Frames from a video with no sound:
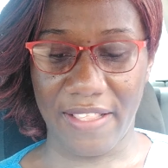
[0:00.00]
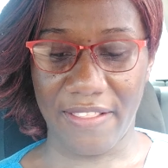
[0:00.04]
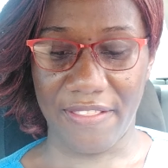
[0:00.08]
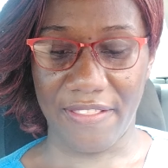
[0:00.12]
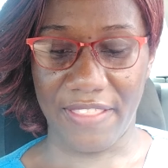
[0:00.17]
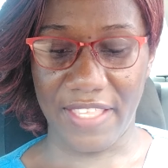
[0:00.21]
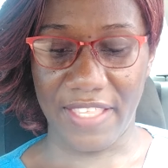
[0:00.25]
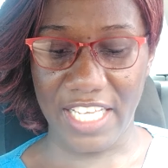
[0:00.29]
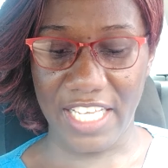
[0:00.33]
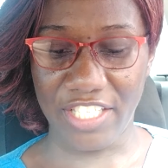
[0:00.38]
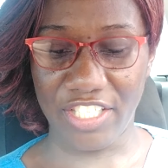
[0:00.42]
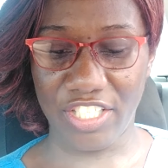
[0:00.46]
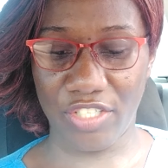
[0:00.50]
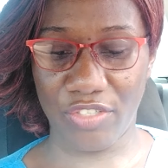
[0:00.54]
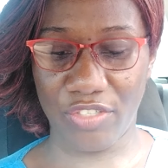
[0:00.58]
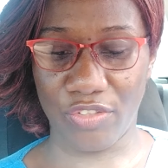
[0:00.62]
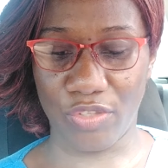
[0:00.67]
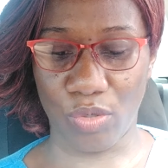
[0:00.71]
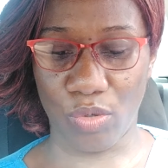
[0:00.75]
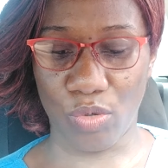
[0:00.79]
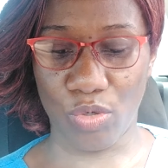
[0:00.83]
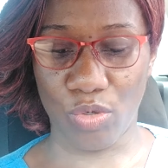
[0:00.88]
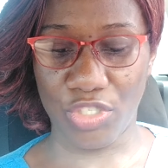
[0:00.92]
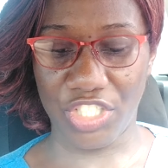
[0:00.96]
this:
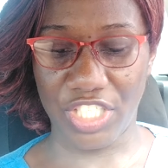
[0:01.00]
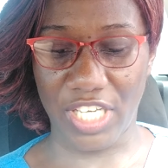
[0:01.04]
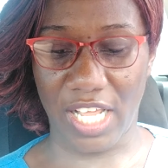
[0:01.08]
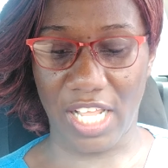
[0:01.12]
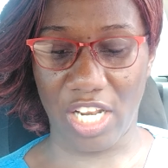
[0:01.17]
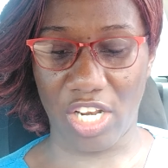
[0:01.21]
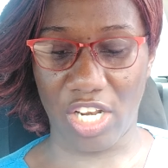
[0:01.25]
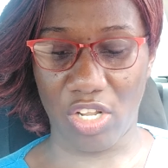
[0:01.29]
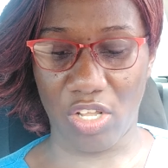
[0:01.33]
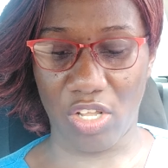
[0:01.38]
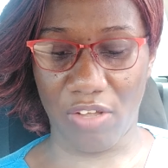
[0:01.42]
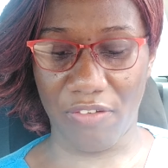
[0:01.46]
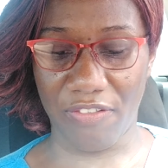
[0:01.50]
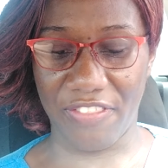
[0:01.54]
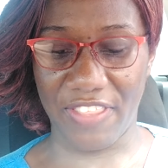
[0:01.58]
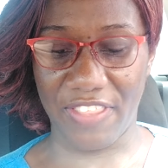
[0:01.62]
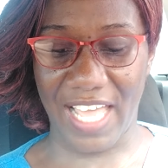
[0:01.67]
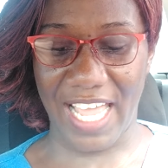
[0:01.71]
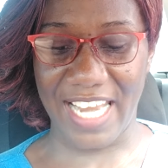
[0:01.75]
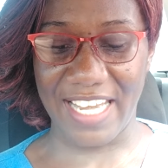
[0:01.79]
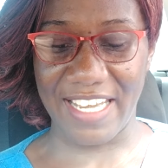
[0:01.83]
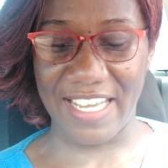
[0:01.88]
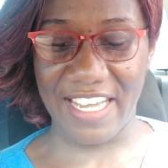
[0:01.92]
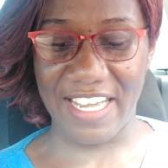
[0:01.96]
thou shalt love
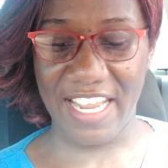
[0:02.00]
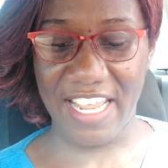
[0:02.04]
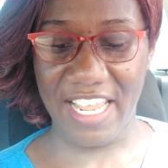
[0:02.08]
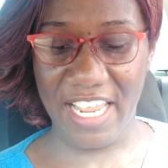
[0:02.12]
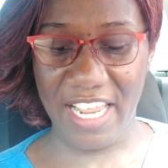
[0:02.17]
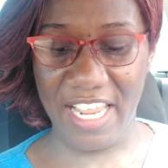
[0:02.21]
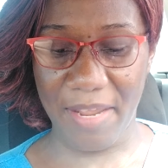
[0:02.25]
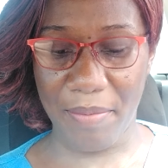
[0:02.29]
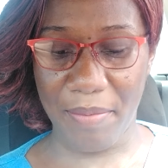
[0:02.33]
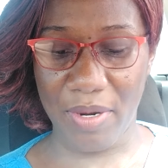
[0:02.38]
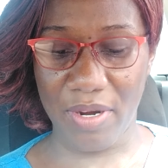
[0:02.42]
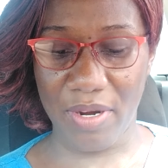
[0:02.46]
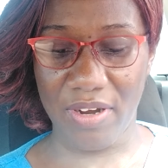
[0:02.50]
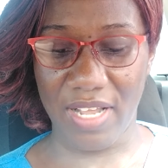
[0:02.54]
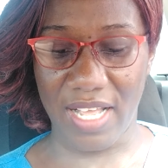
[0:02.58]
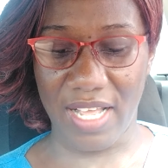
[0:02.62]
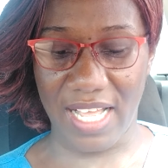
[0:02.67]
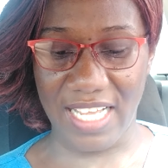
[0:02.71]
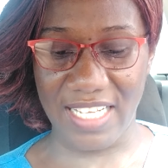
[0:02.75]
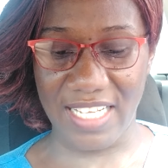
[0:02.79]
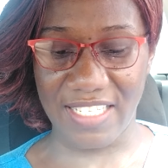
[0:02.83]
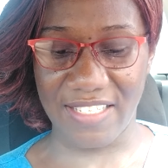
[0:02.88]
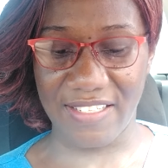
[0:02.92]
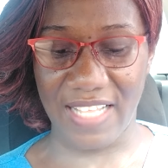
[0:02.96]
thy neighbor
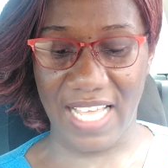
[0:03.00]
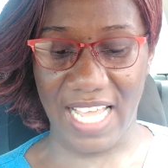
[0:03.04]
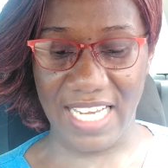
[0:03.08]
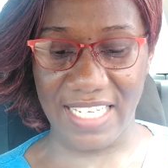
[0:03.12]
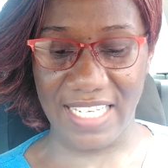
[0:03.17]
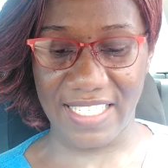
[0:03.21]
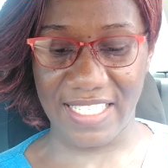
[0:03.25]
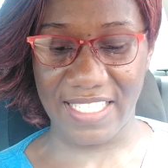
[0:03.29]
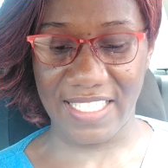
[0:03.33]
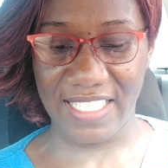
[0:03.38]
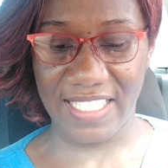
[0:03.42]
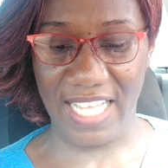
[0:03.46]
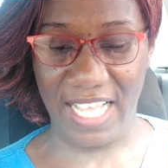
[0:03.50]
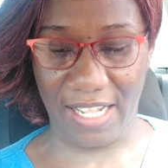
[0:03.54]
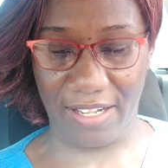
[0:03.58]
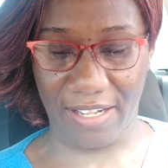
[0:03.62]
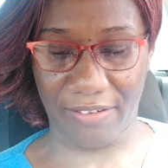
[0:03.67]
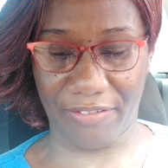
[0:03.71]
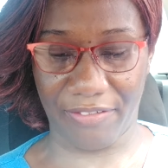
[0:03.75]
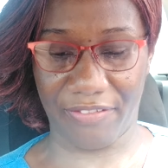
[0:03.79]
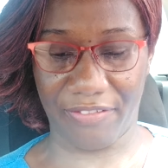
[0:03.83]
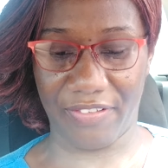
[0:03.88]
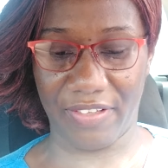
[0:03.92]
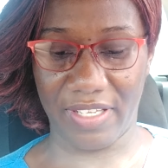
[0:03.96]
as
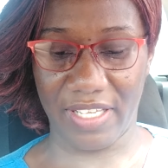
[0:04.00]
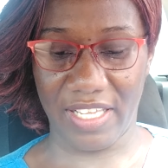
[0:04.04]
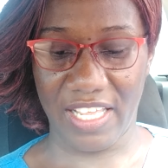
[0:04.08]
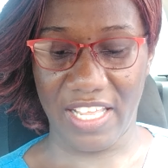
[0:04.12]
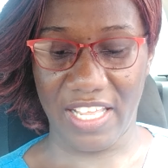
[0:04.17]
thyself.